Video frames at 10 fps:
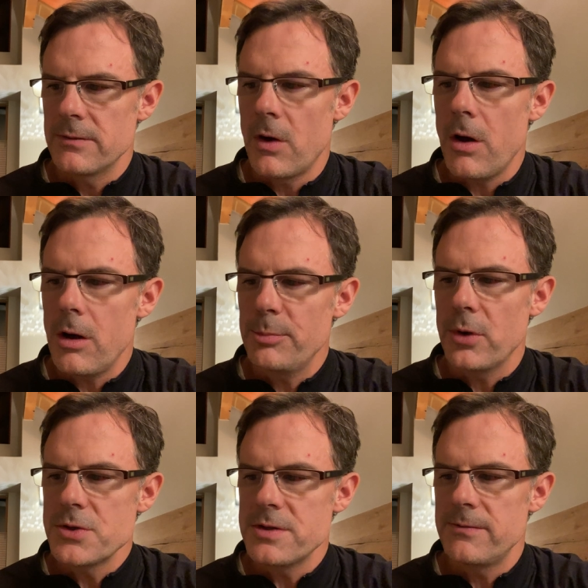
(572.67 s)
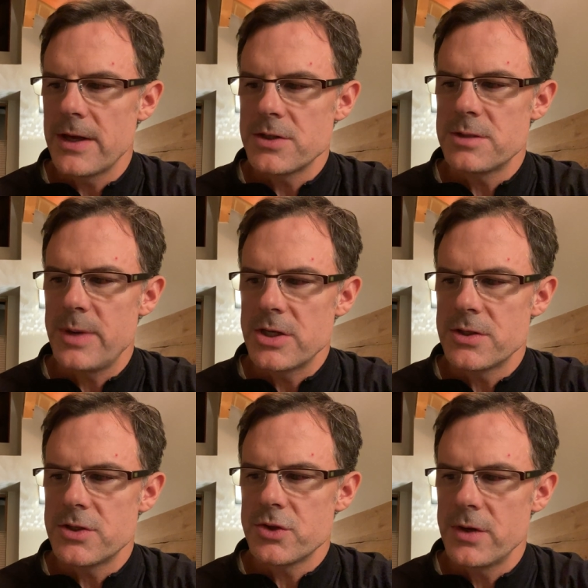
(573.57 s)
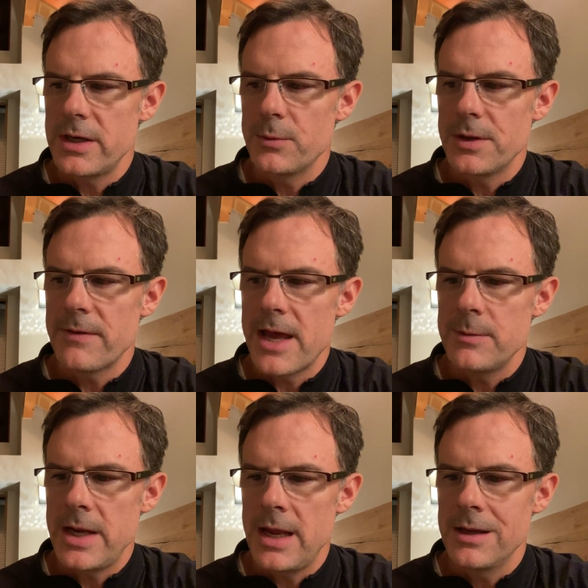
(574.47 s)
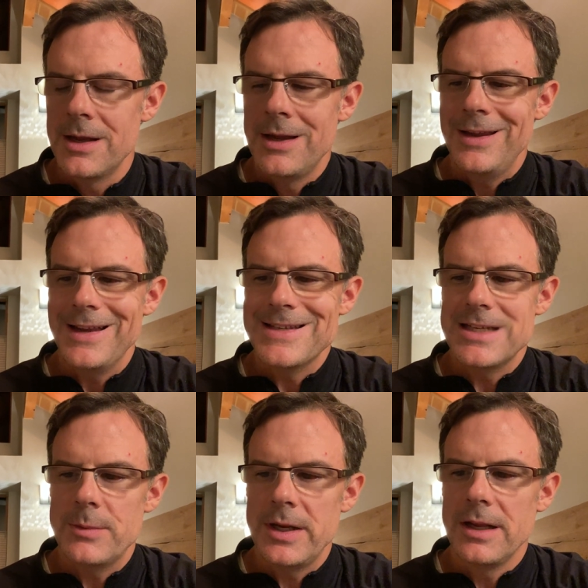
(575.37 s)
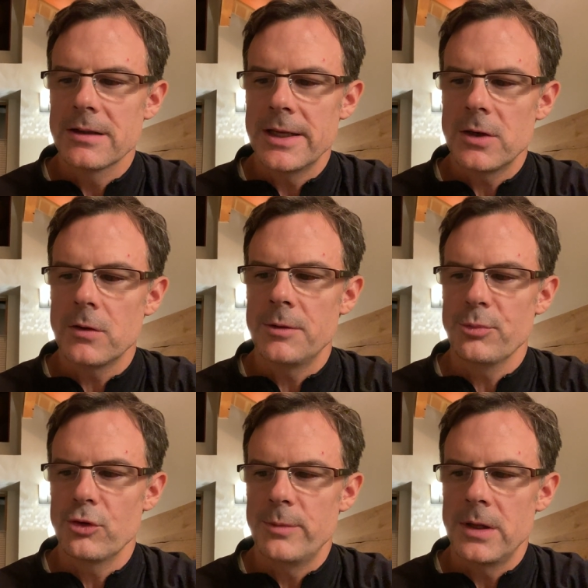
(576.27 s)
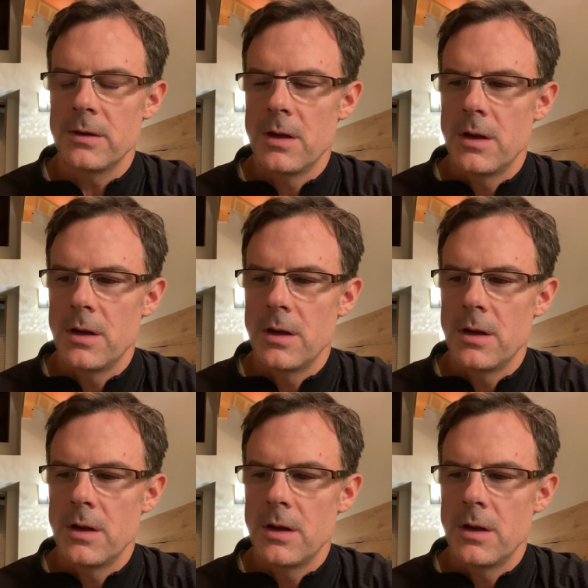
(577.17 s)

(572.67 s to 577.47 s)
of all post-infectious patients treated with the vitamin A exhibited clinical improvement,